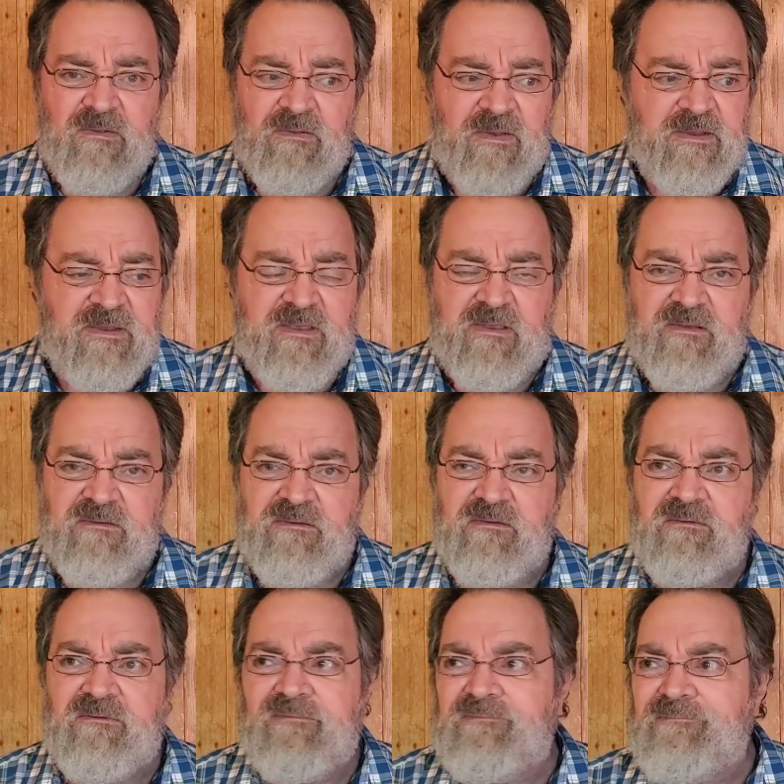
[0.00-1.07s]
like
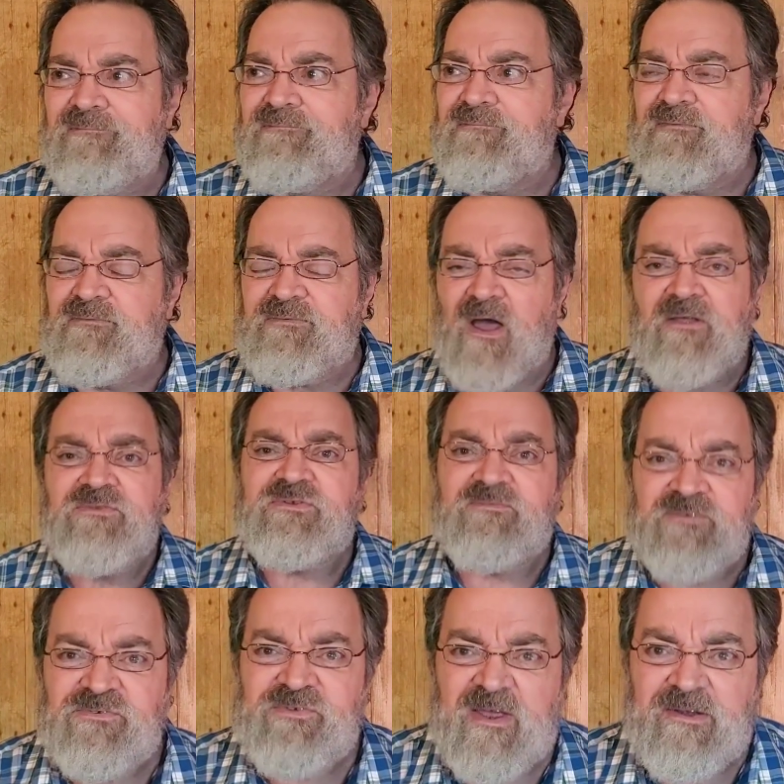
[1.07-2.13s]
tons
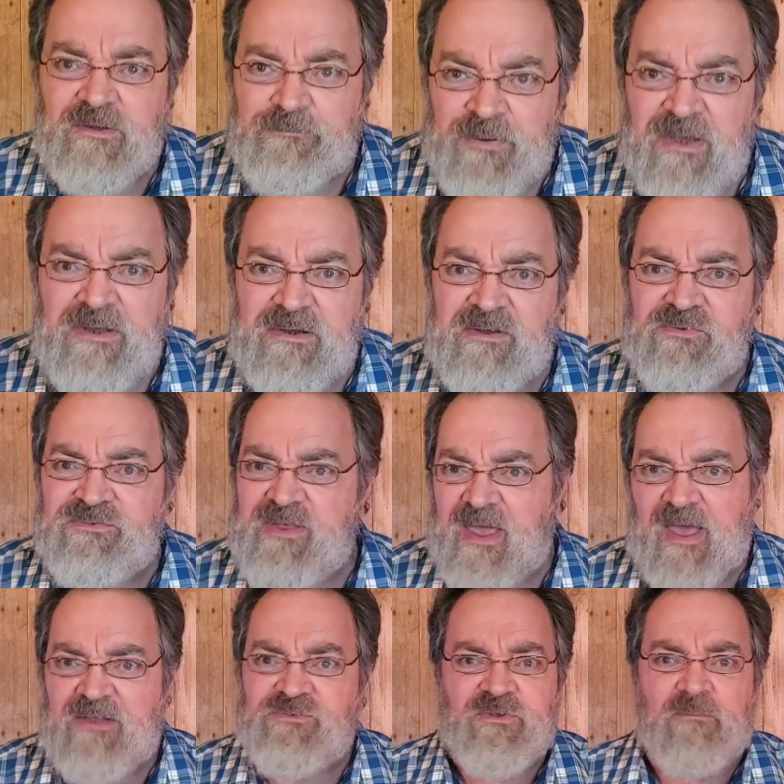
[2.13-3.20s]
of encyclopedias.
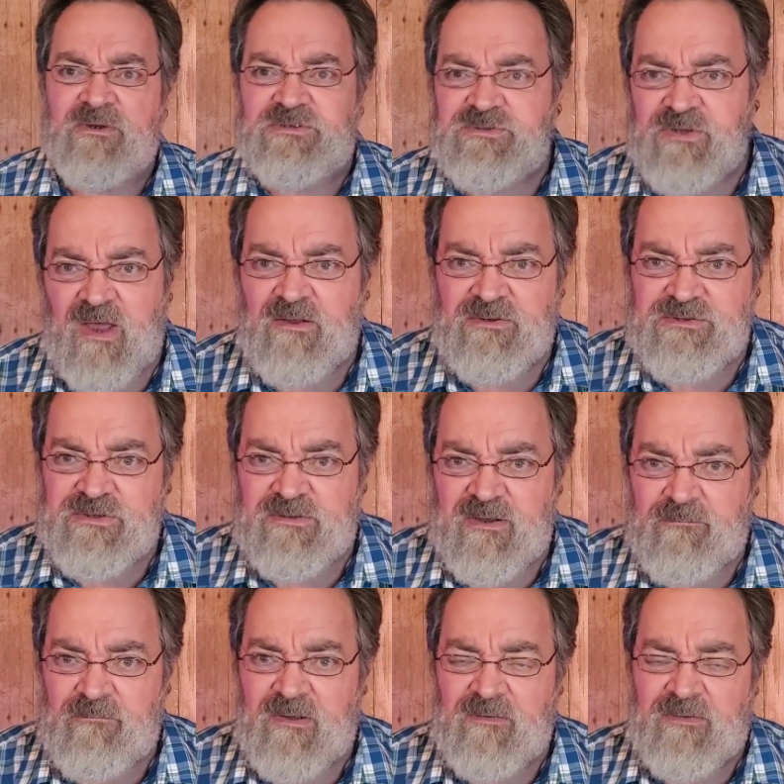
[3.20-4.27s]
They had so much knowledge in
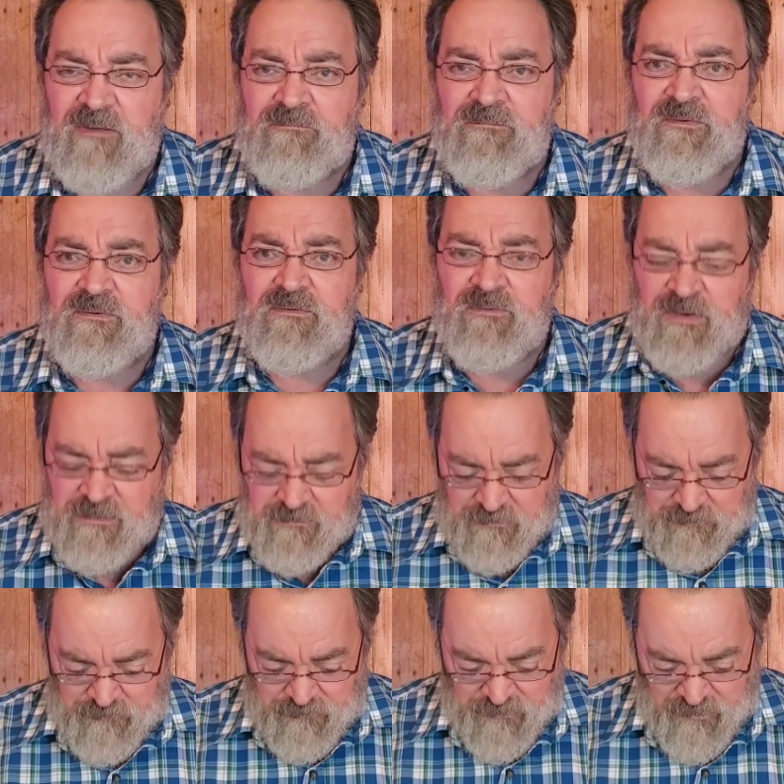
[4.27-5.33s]
them, right?
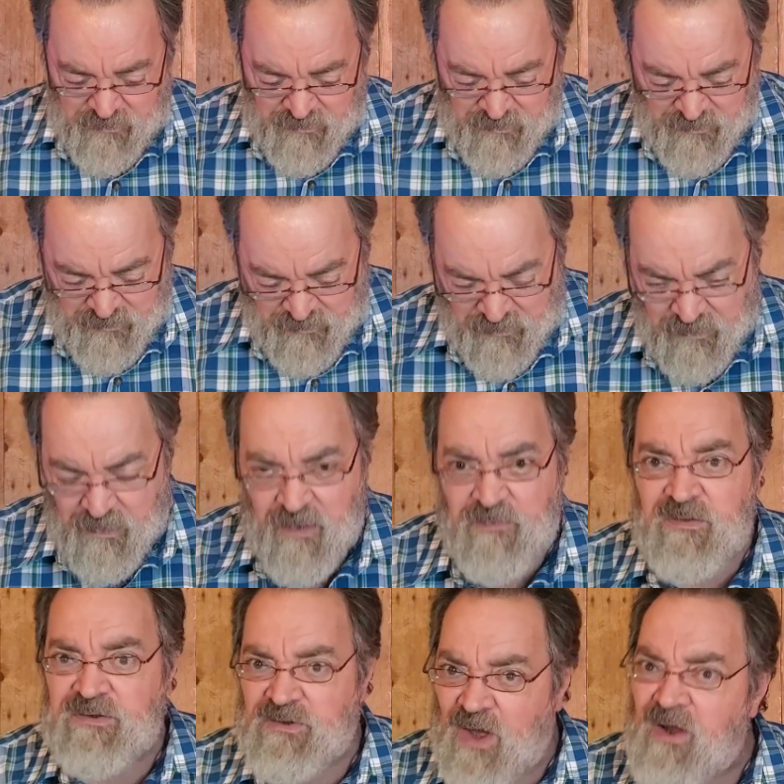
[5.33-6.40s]

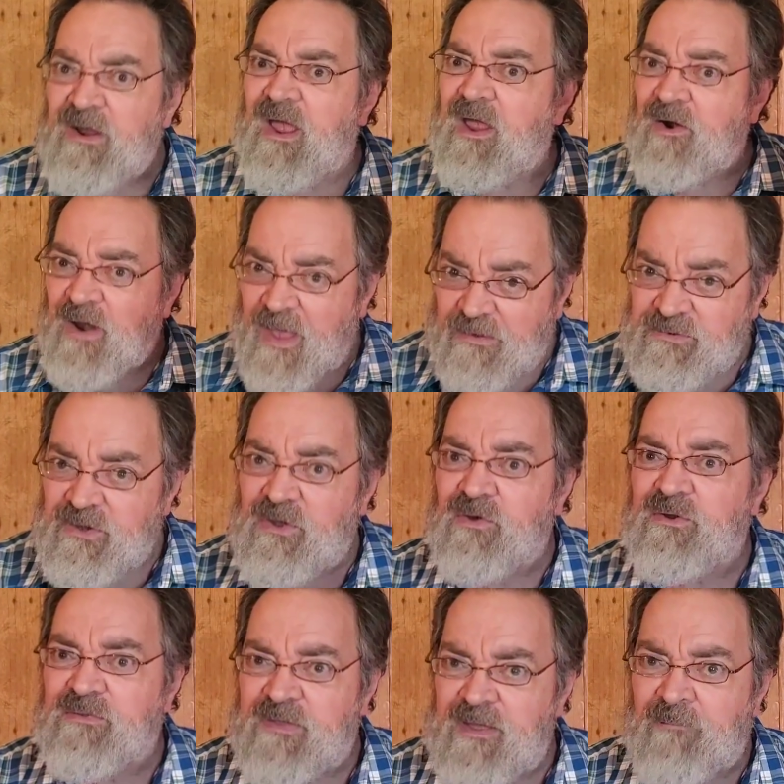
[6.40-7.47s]
And the younger had to
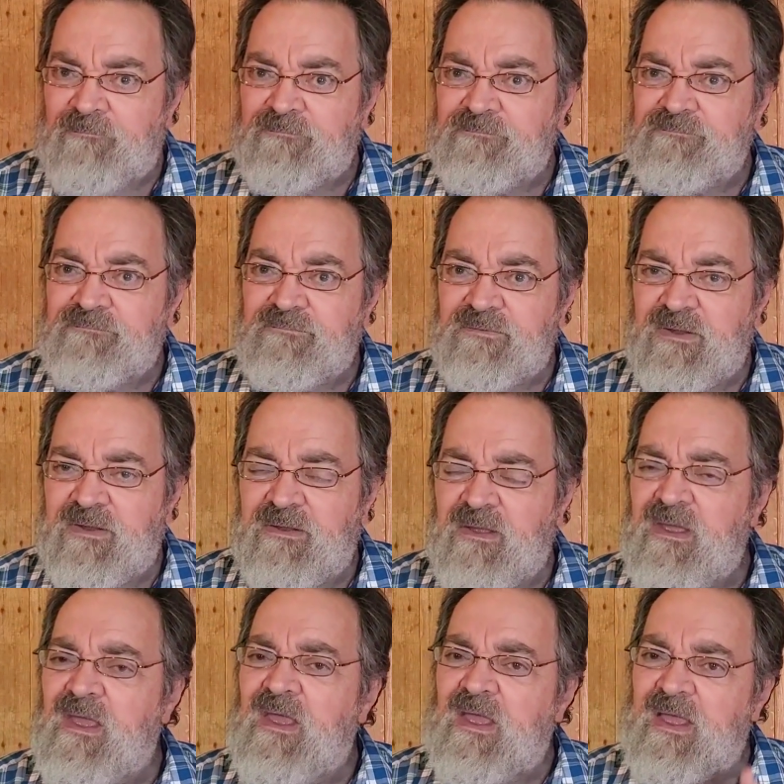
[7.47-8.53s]
go to them,
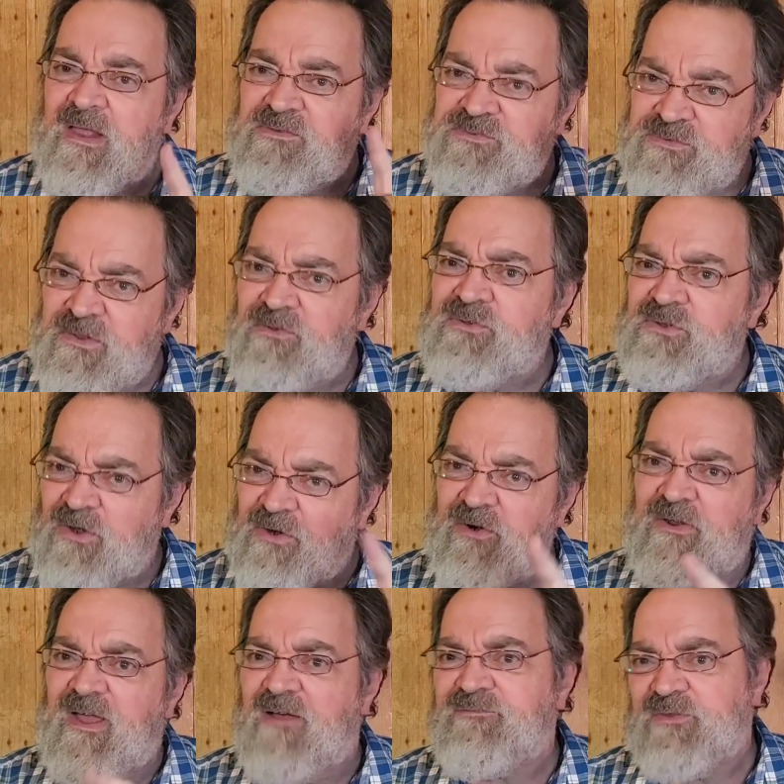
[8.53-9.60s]
okay? And still
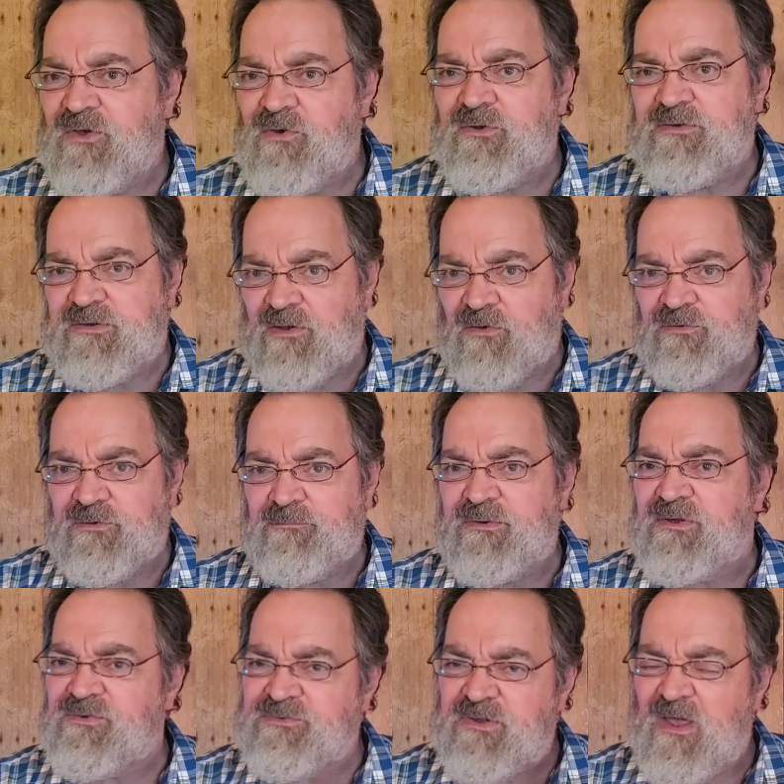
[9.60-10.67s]
younger have to go to the older,
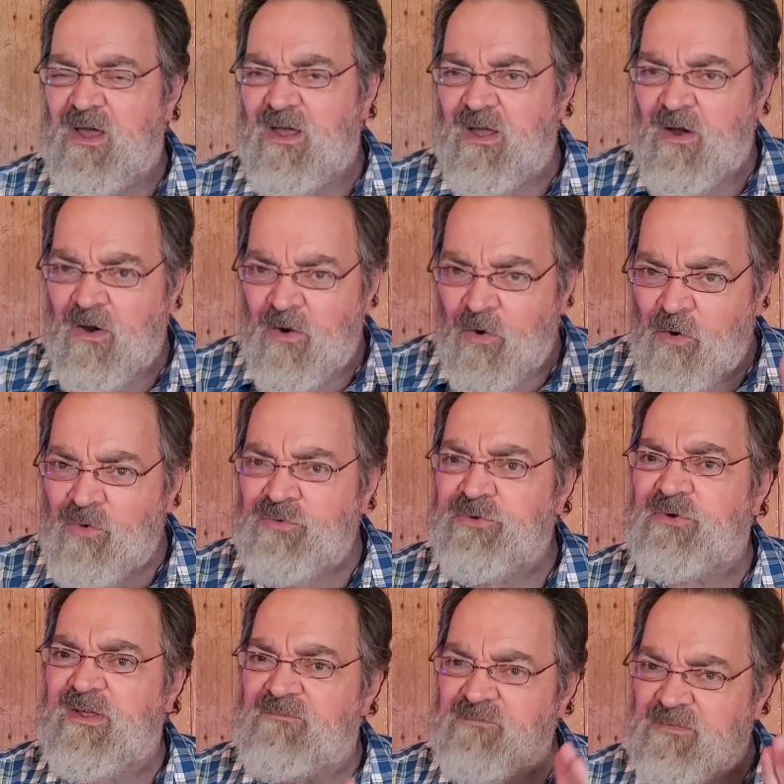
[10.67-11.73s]
because the
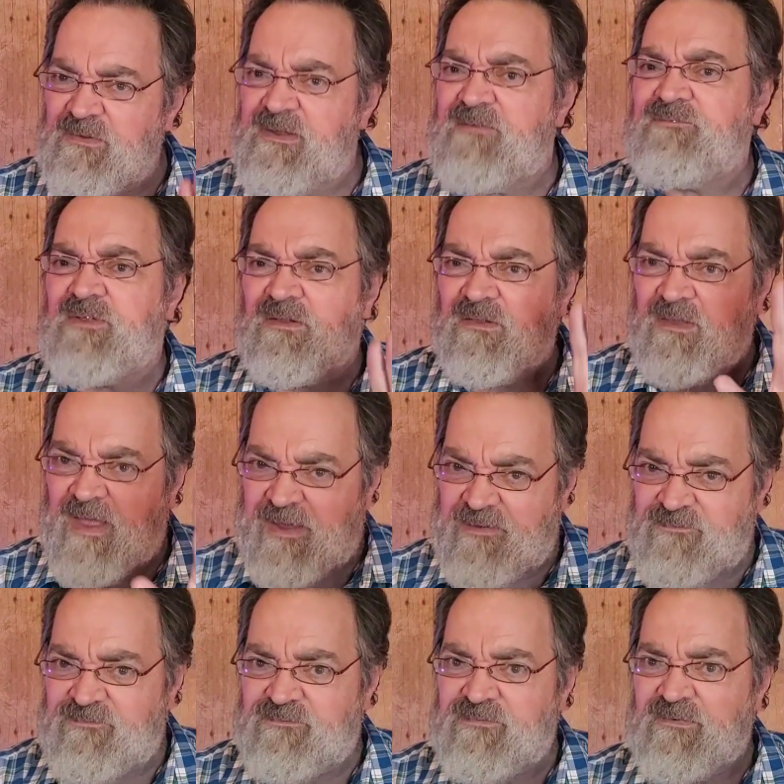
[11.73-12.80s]
older have lived a
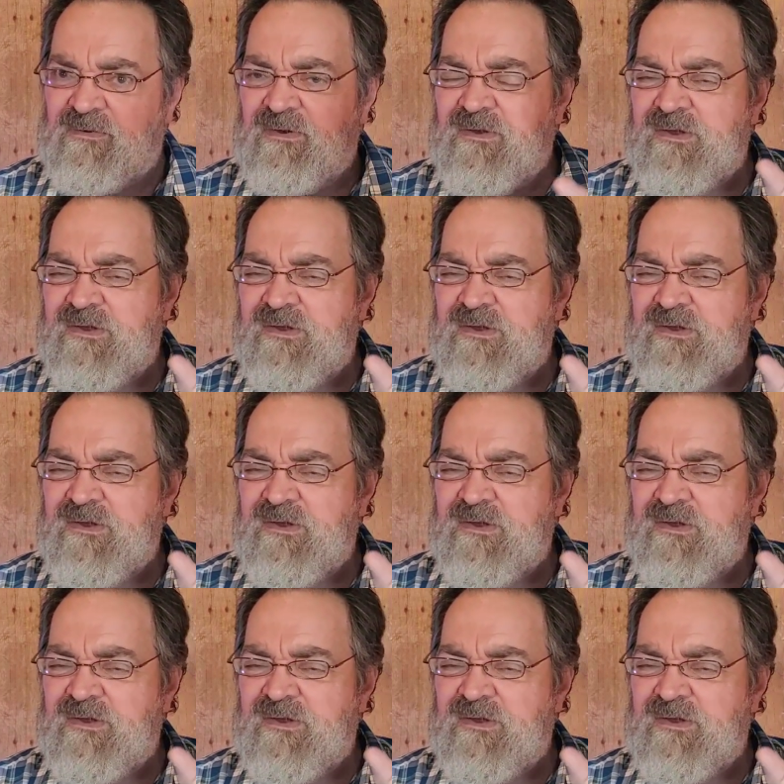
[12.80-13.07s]
life